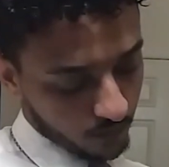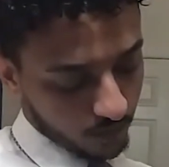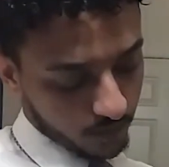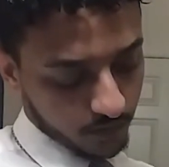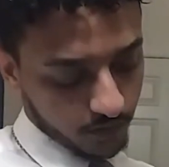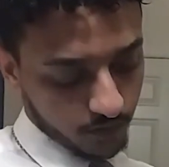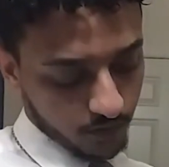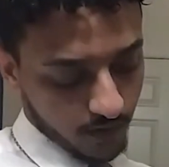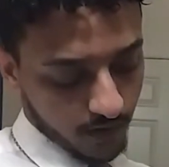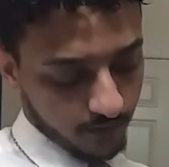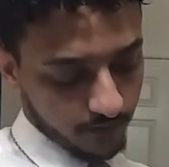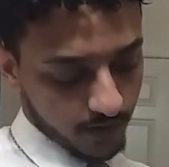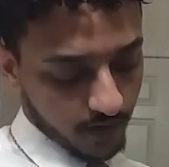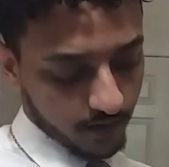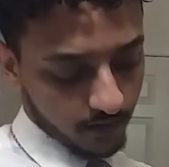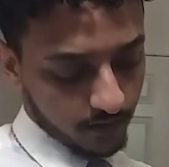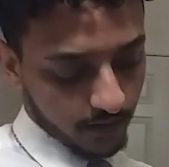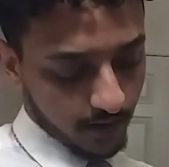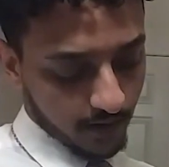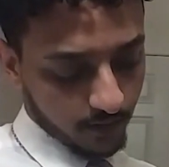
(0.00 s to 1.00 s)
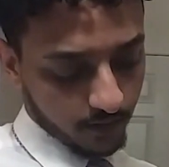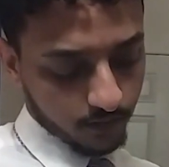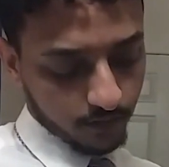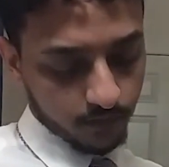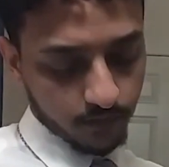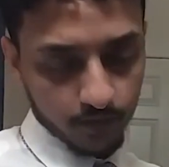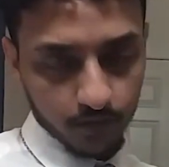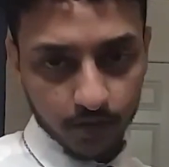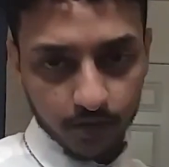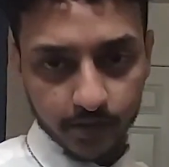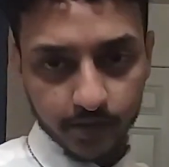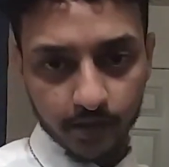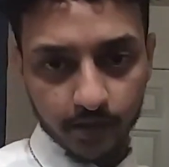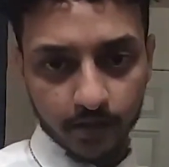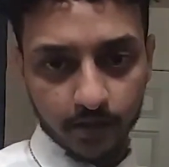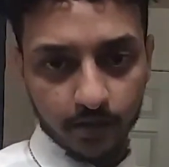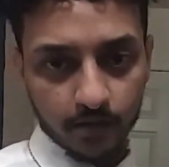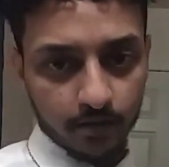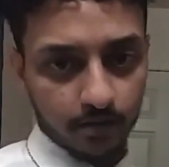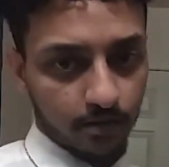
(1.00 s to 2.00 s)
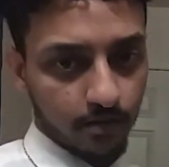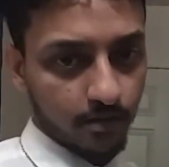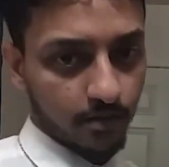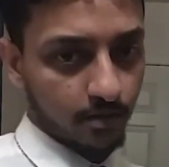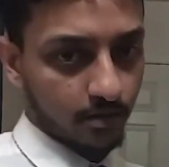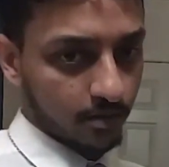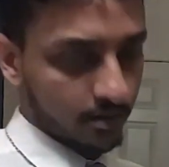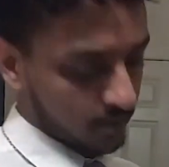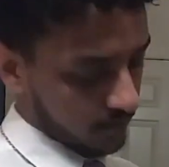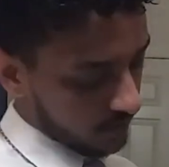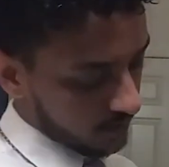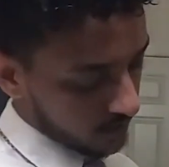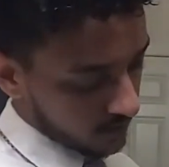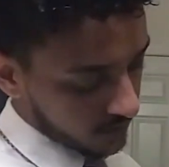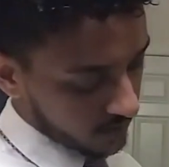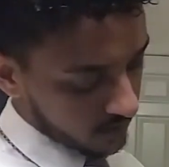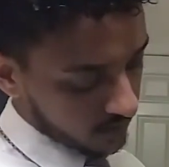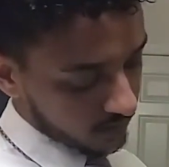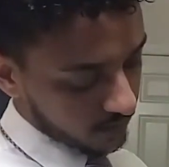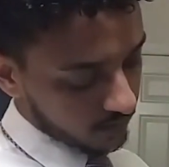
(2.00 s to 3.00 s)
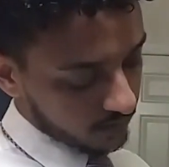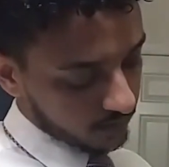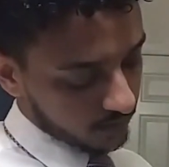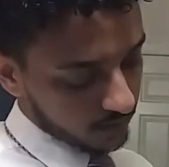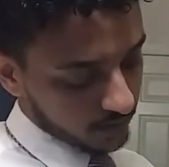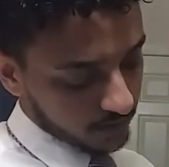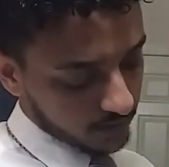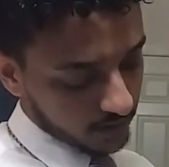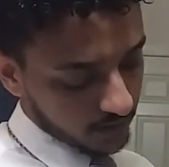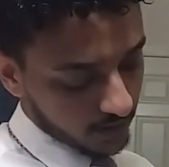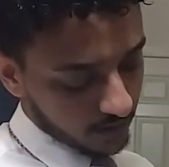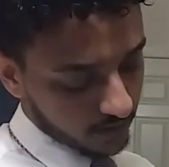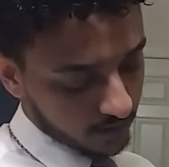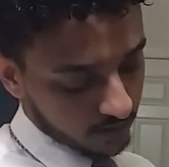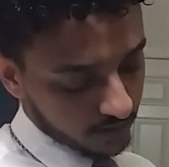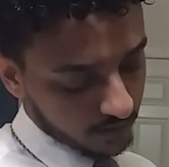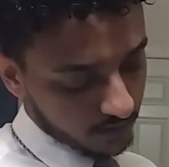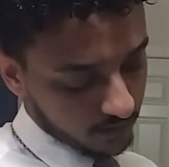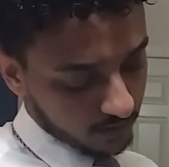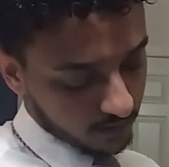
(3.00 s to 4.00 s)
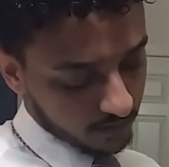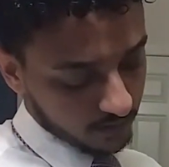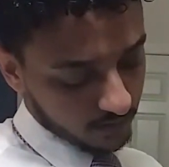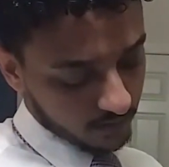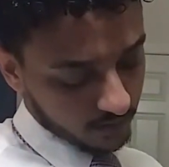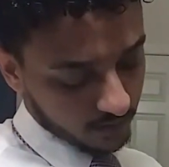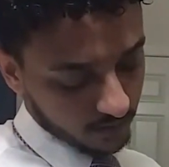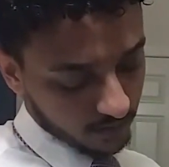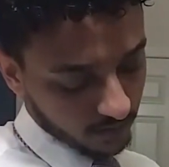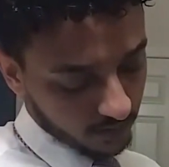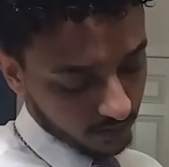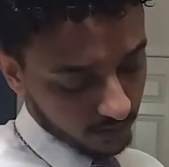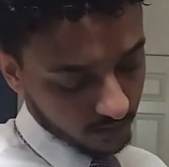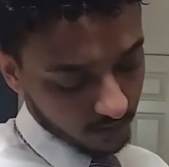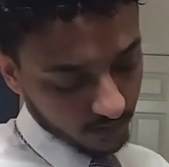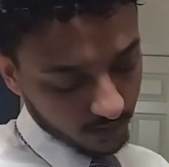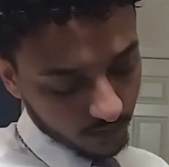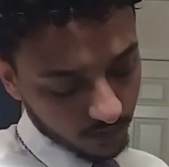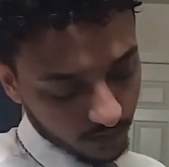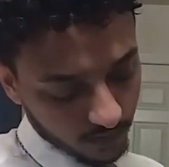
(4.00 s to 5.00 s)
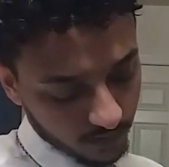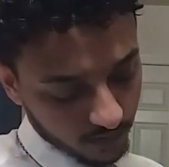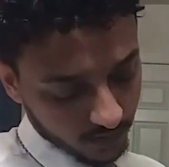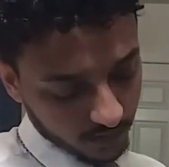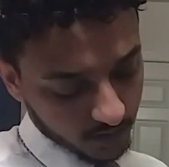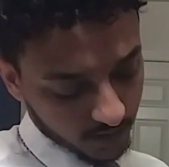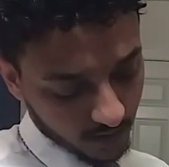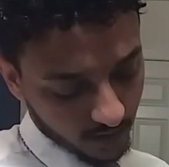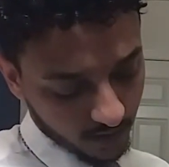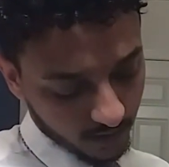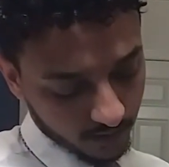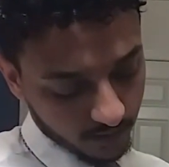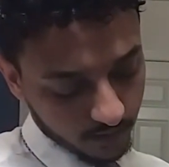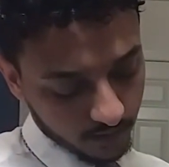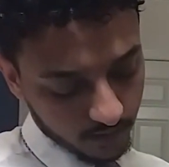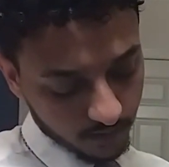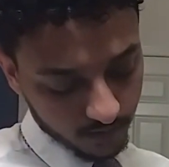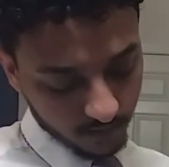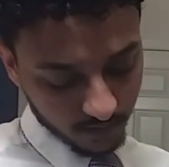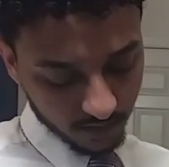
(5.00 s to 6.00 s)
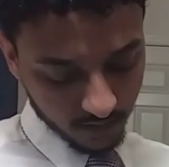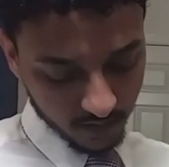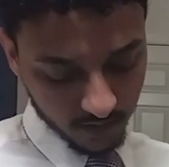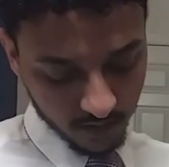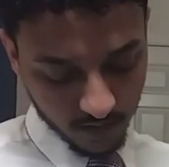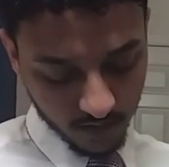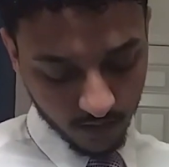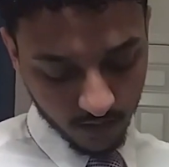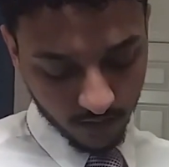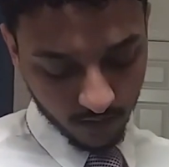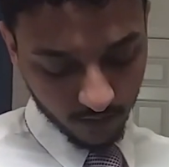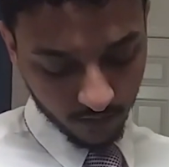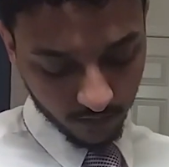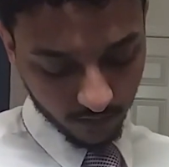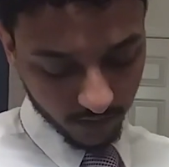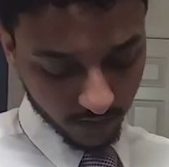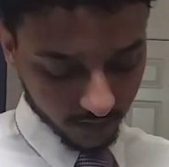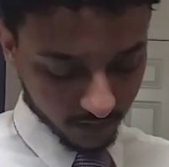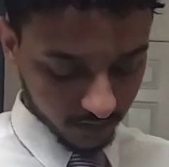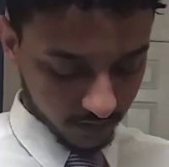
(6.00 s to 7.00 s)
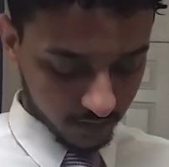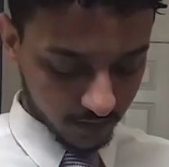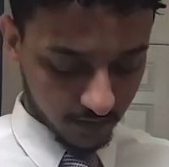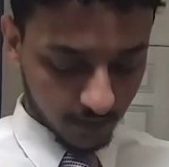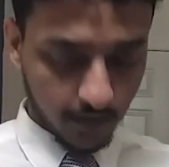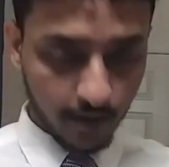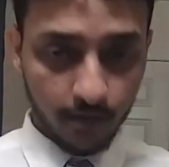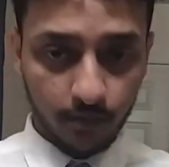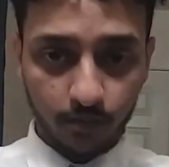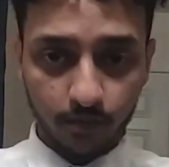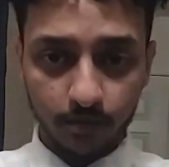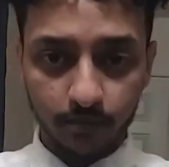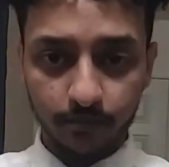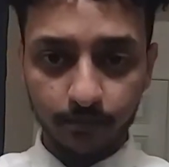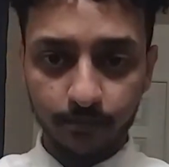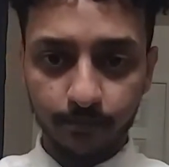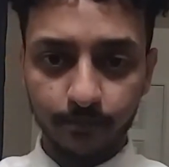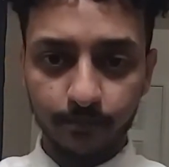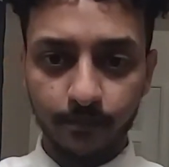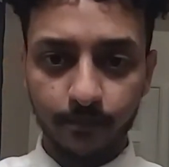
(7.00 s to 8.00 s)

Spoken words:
Once you have that down, you could tuck in the second thin side right into that one.